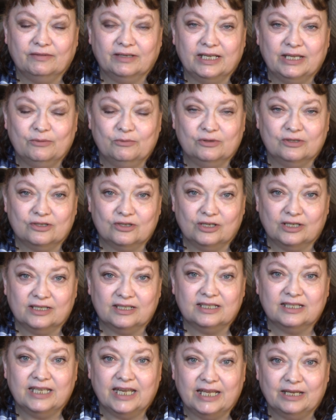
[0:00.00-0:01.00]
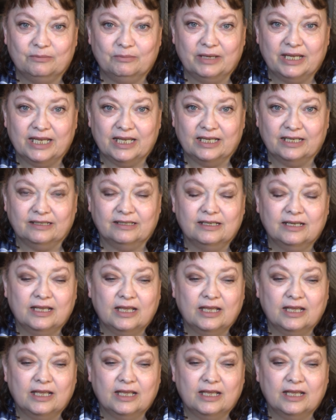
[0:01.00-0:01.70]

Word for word: and he was going to sneak me in.